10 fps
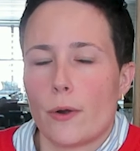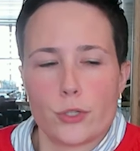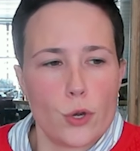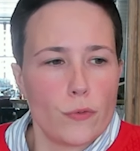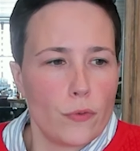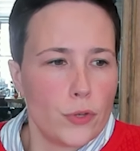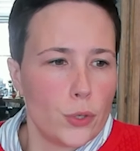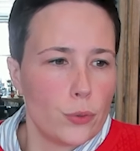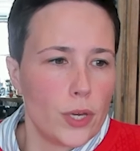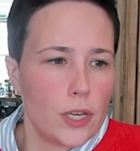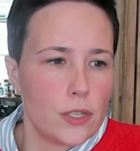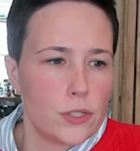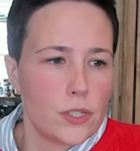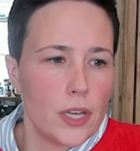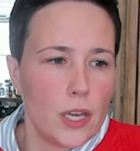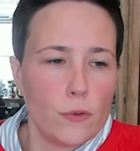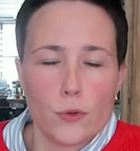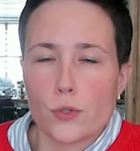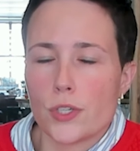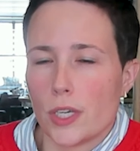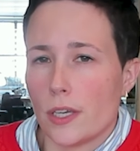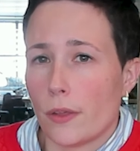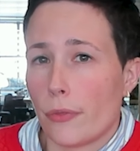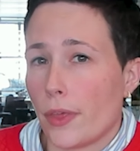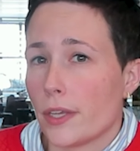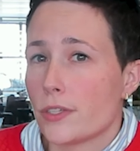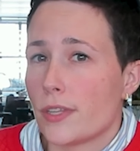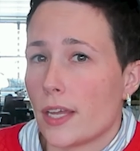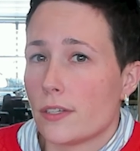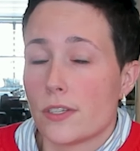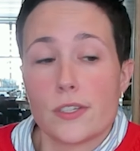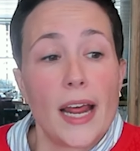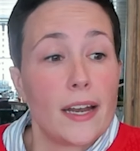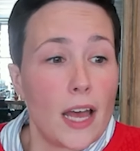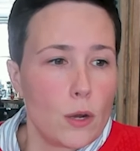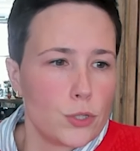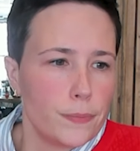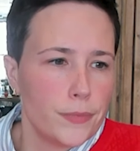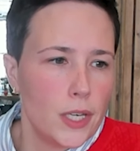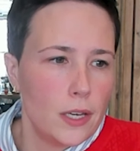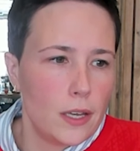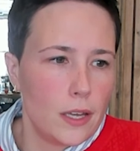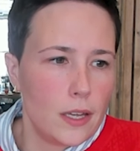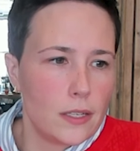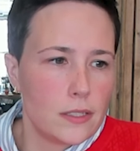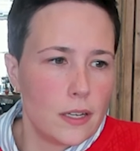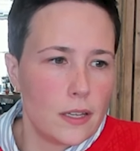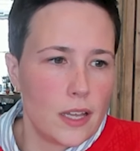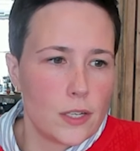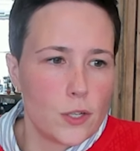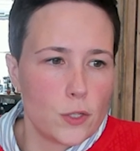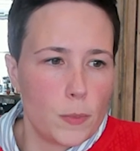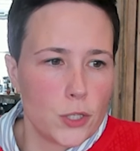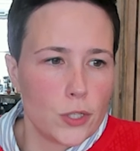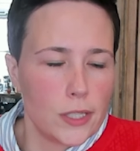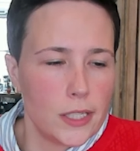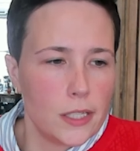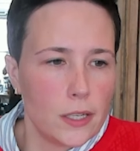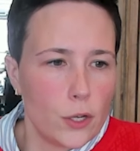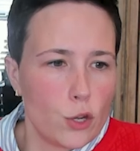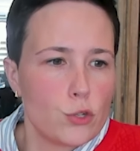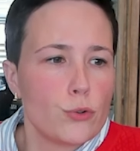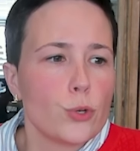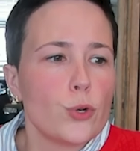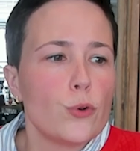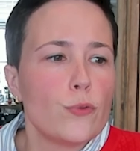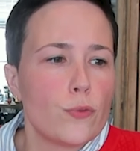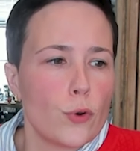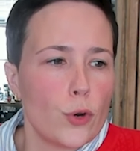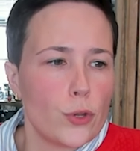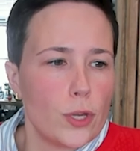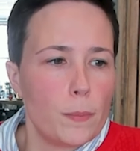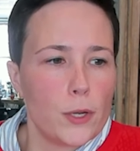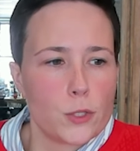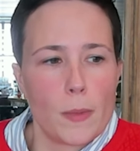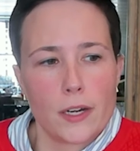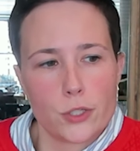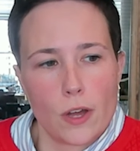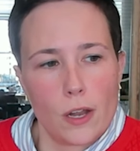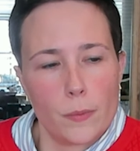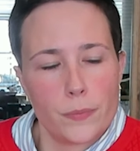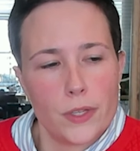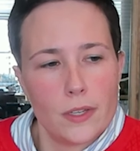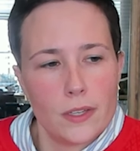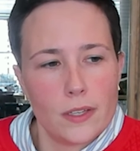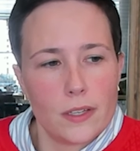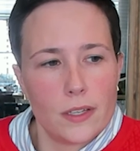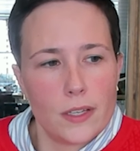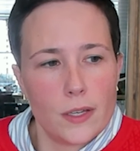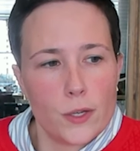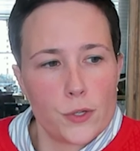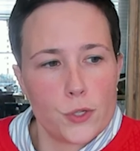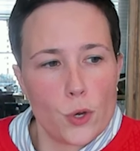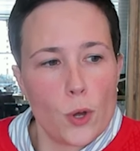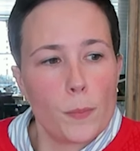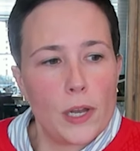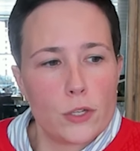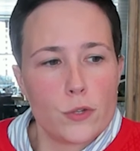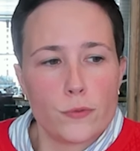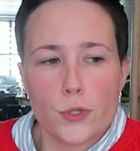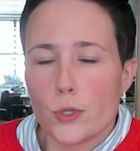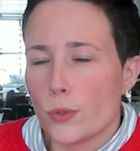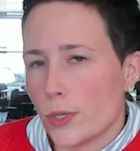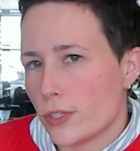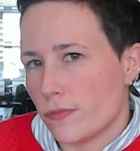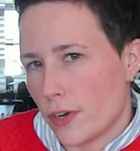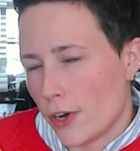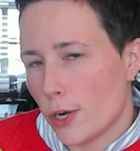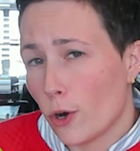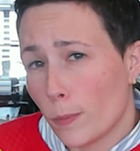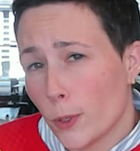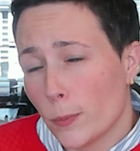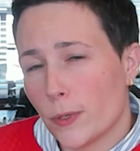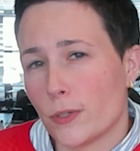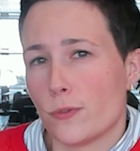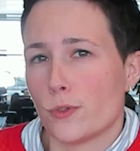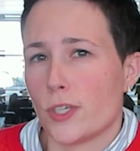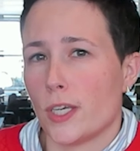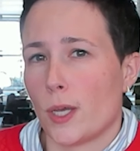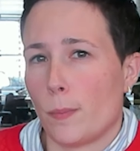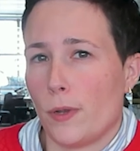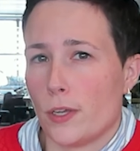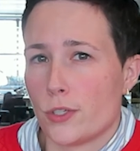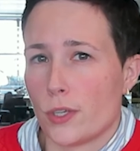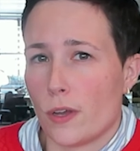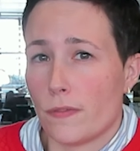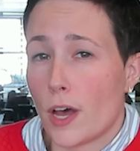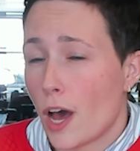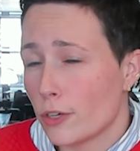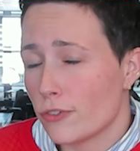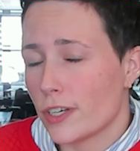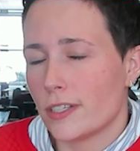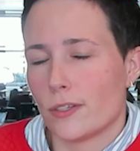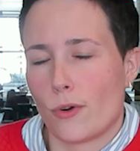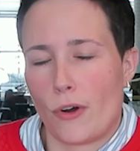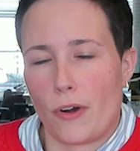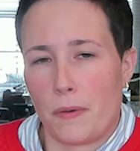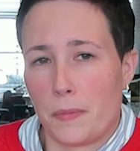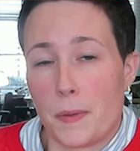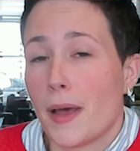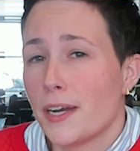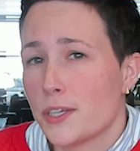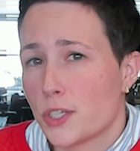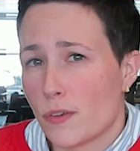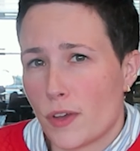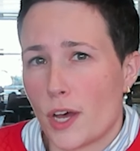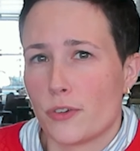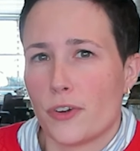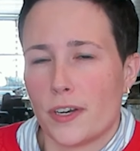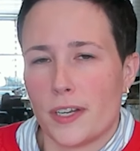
overview is if you see things that stand out. And that is especially true for the plus-minus column. So a plus of 2 is very normal, but if you see a plus of 100 or a minus of 100 in a